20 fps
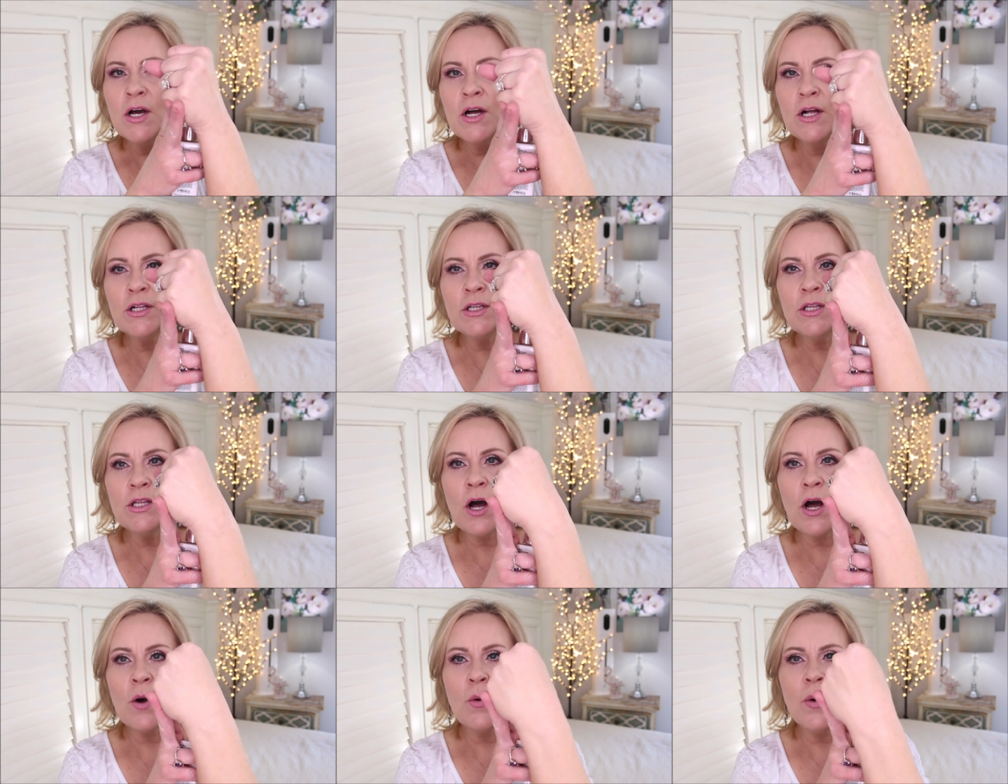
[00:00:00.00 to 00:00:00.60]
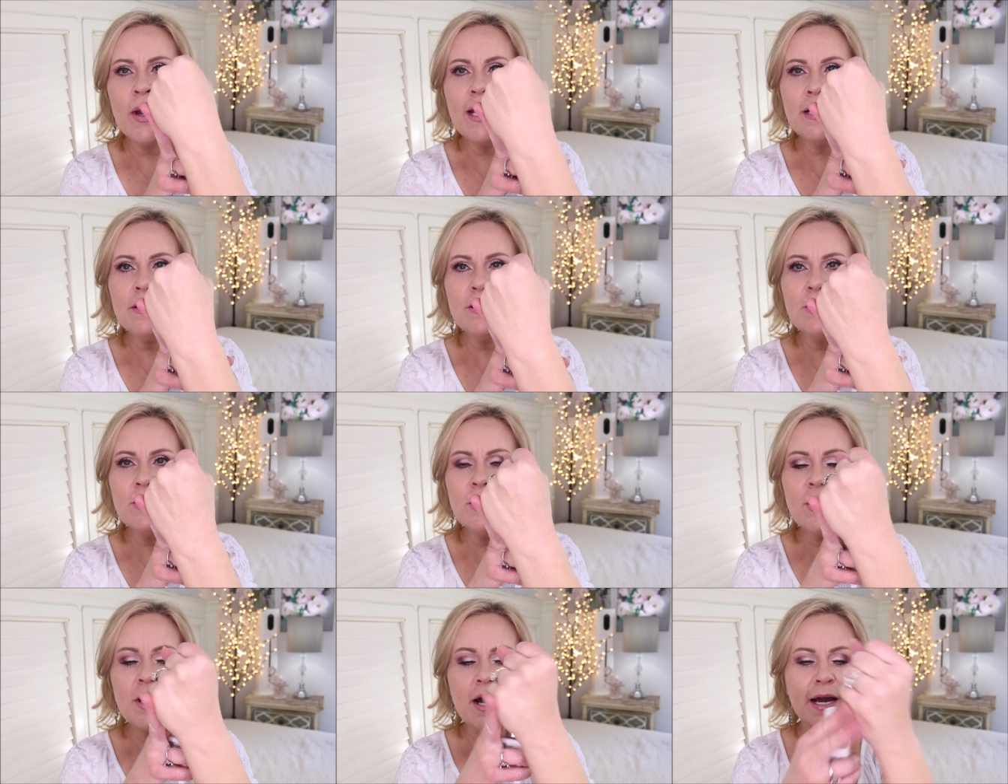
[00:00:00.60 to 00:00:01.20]
glowy
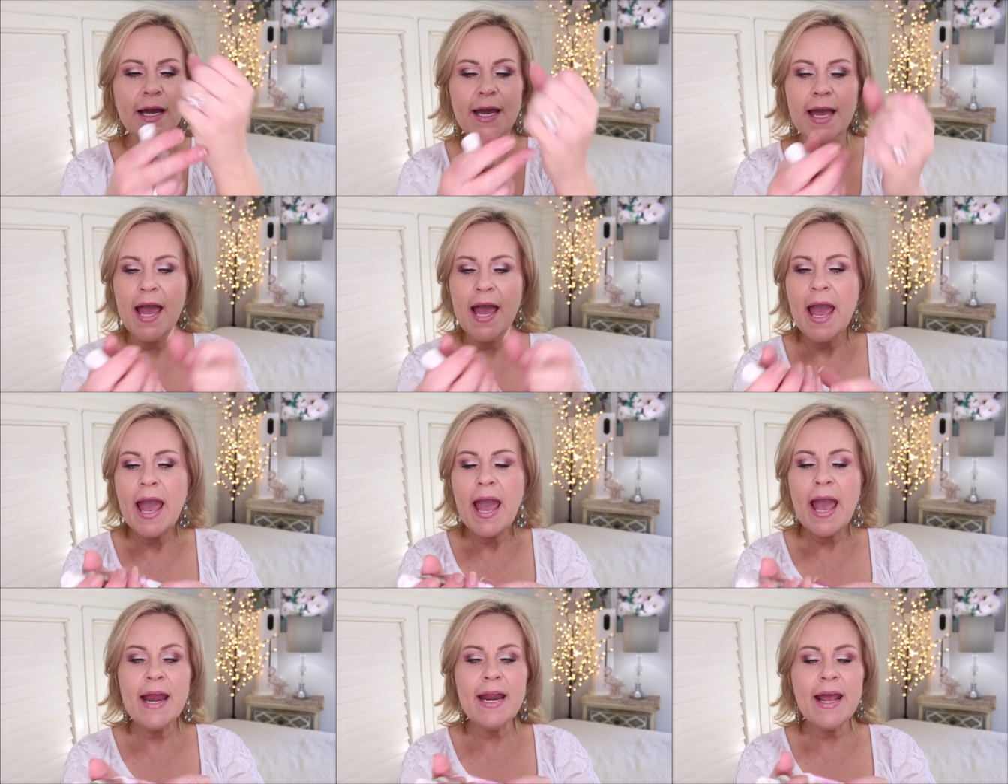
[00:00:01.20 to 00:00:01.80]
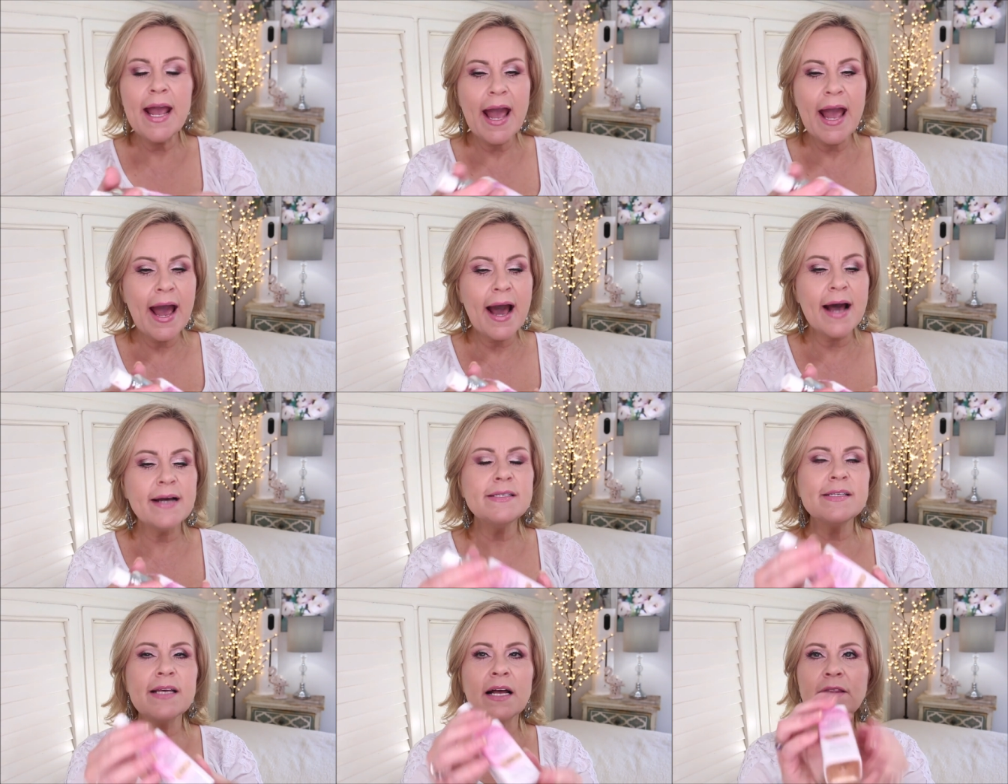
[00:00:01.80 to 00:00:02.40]
look and it
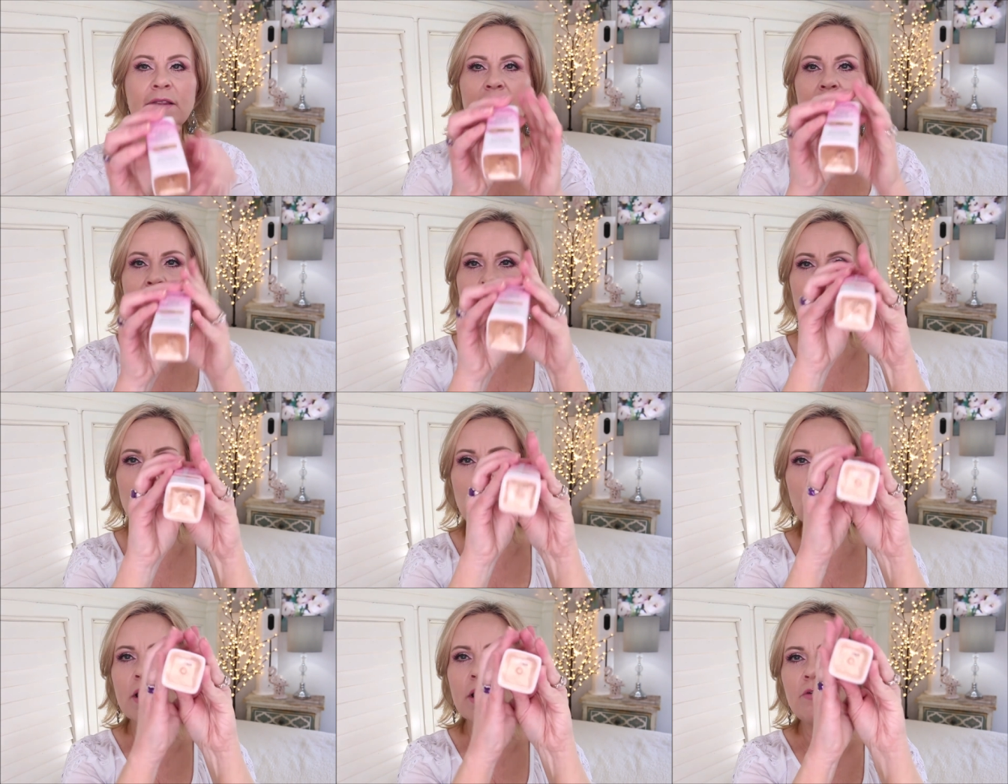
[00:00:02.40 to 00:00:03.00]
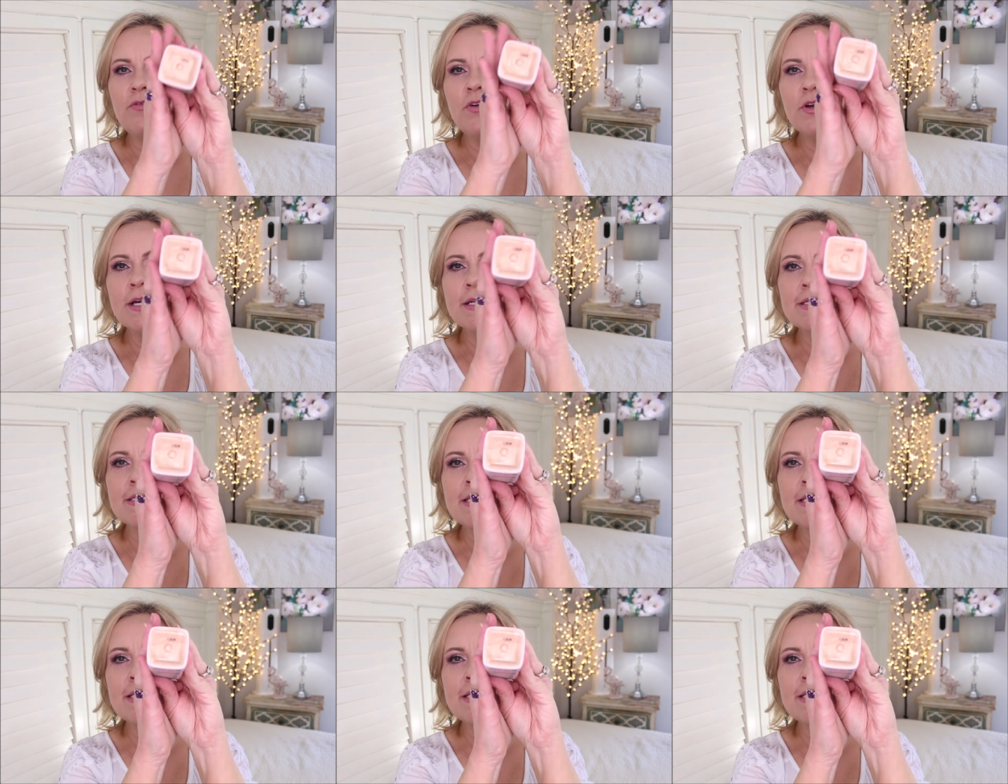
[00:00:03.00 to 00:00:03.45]
has a lot more if you can